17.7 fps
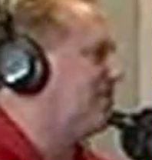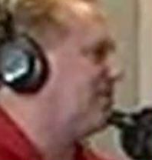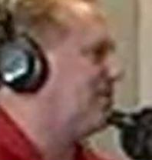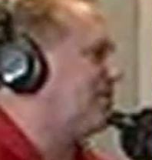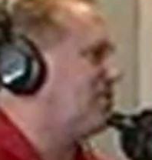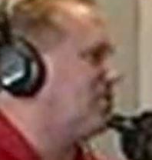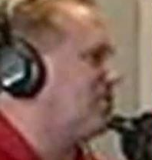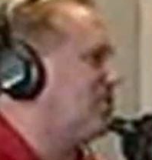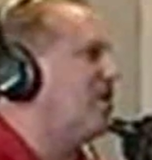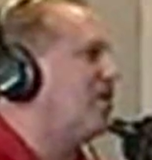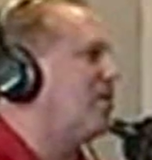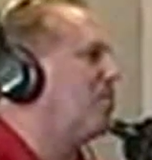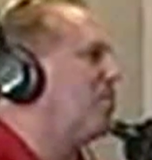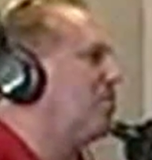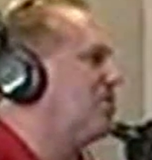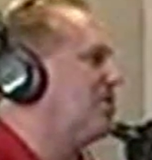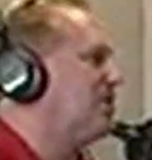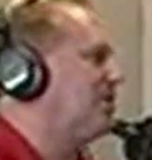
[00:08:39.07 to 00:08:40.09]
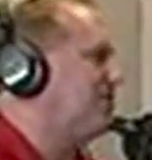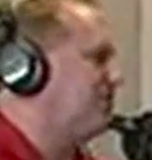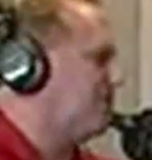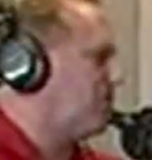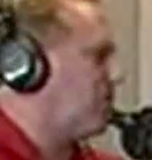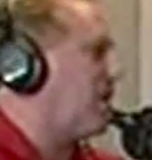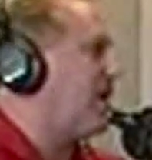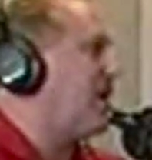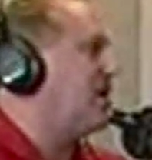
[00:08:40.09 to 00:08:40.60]
0 to 100% of
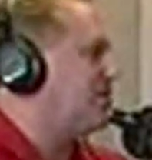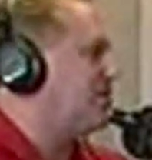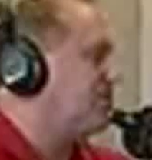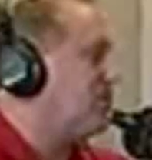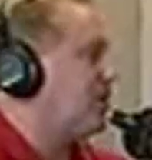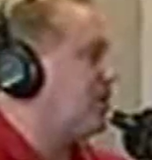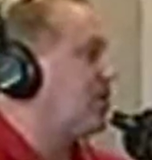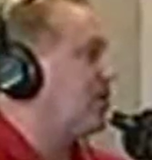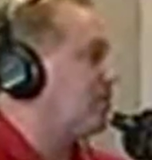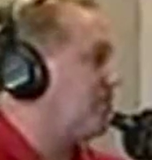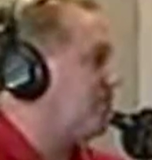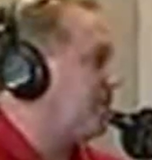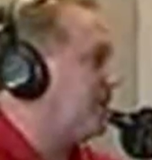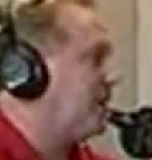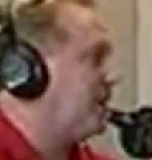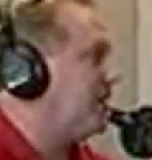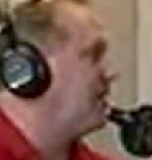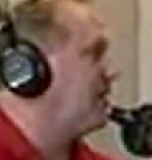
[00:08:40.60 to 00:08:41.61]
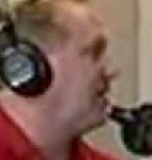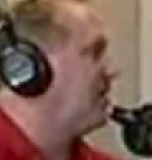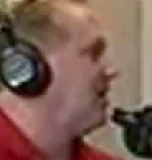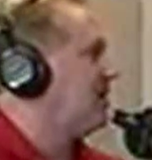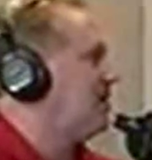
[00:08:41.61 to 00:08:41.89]
the range of what it could be,